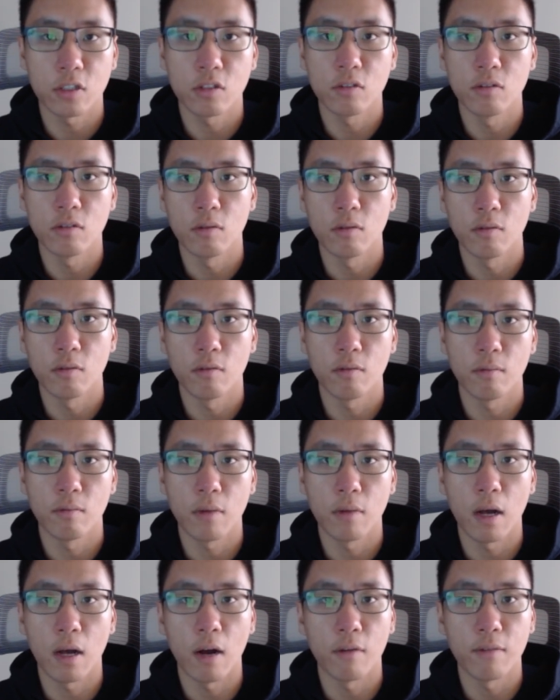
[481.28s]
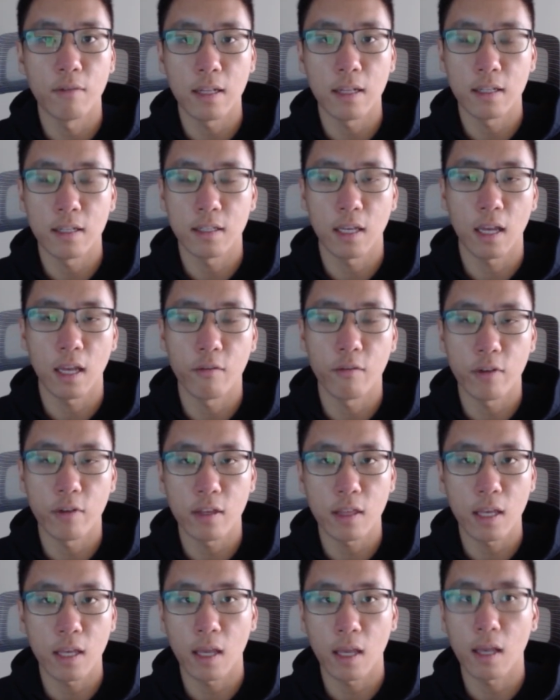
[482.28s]
to uh, validate
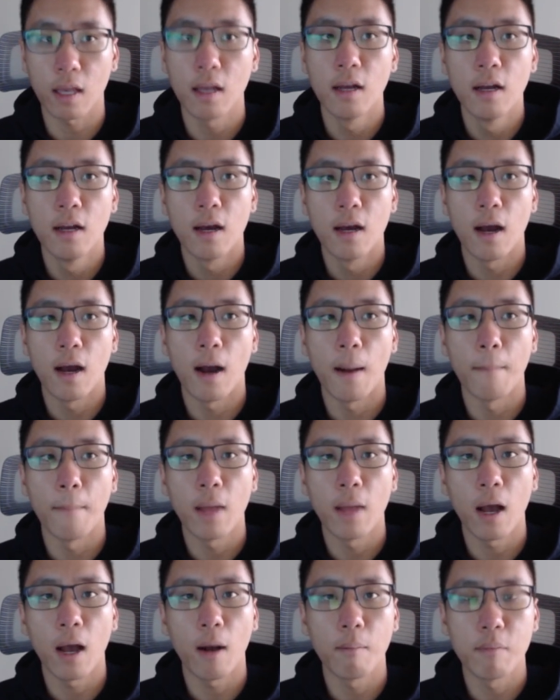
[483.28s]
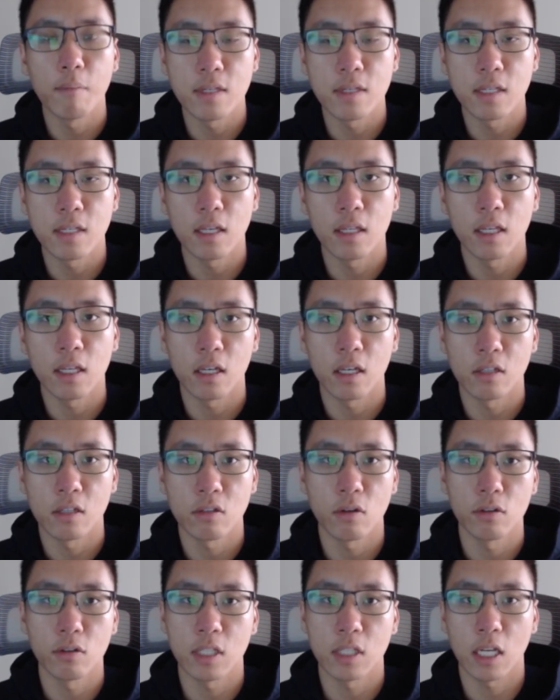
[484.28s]
everything, um, how busy the
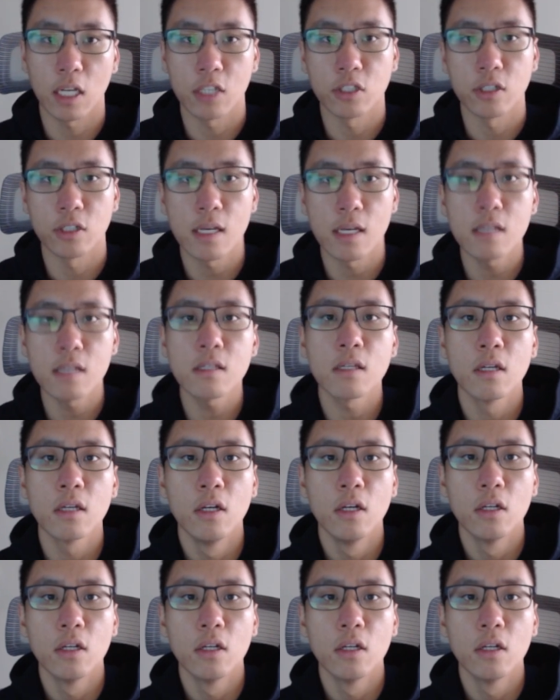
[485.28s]
association is.